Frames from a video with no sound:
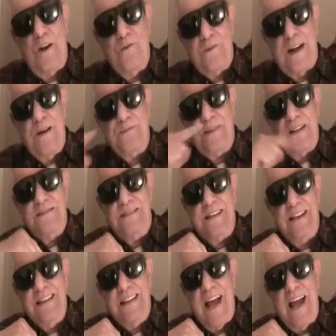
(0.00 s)
Don't come to
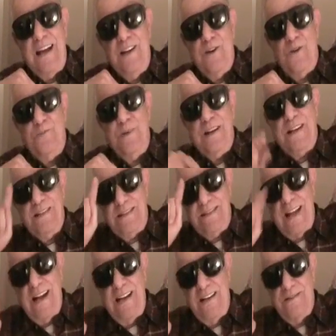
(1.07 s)
see Daddio
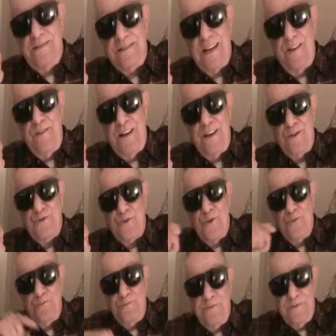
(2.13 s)
because Daddio will give you the
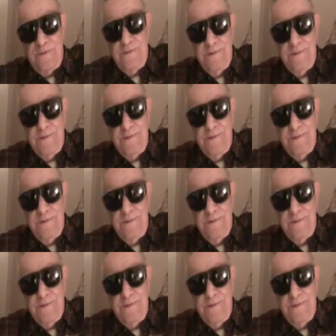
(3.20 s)
truth.